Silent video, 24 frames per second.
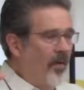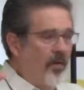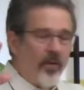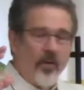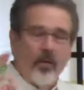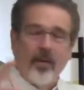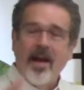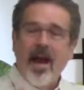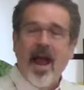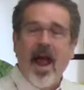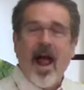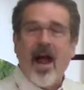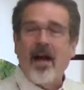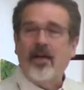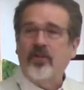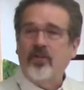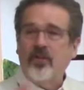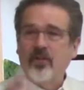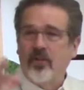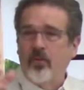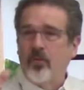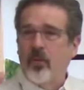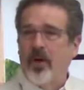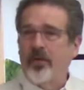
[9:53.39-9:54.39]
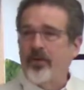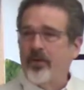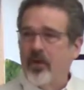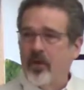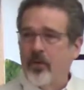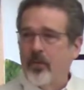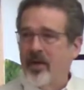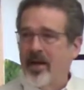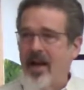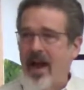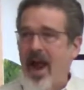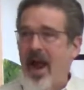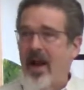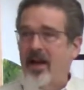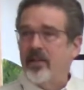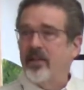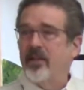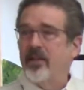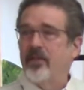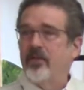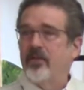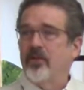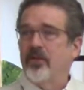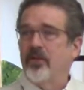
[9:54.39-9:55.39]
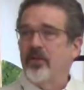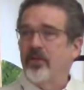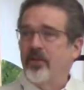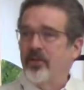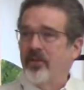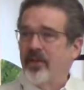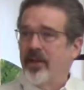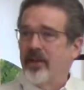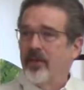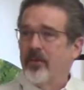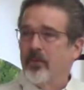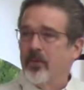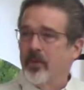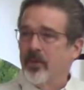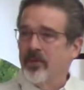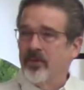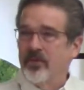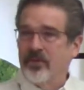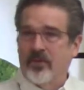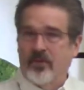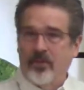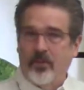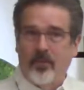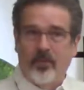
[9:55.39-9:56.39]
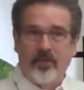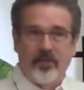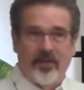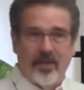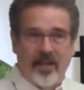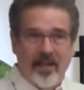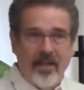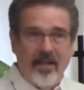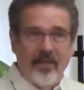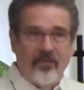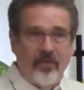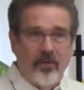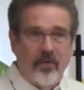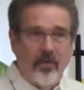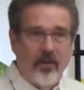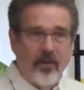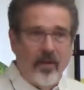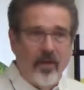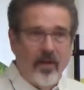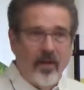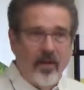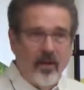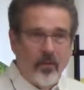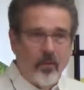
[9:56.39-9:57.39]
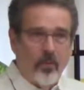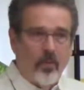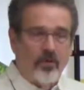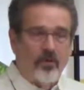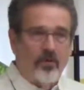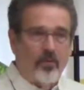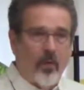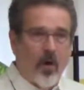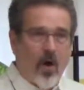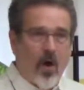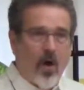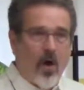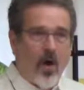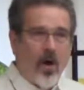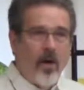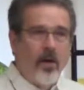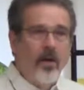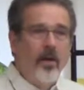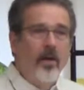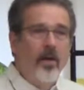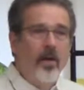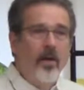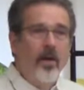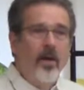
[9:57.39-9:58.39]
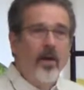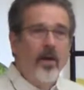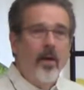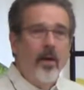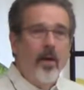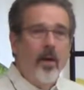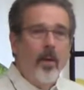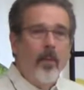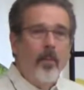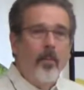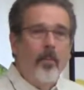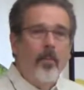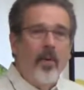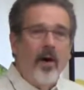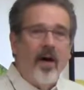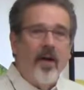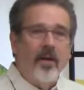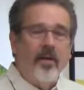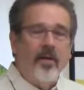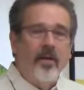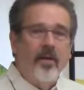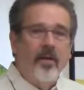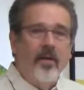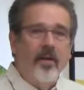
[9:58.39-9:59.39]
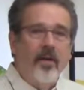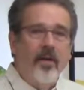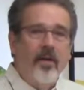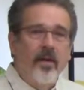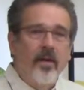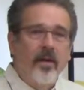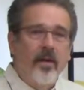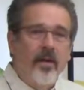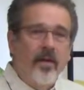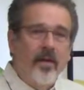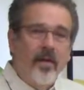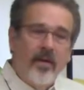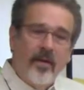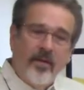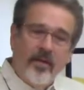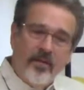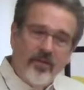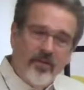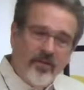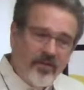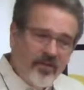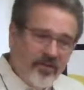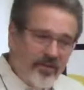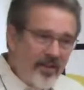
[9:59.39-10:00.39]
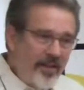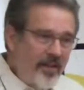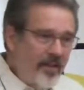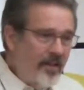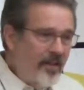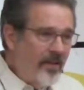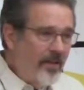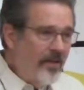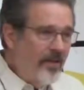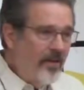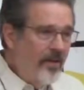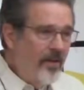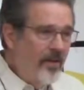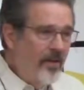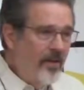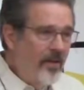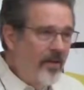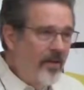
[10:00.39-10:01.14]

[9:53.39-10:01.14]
reaction, what they're reacting to that was evil, was wrong, but still,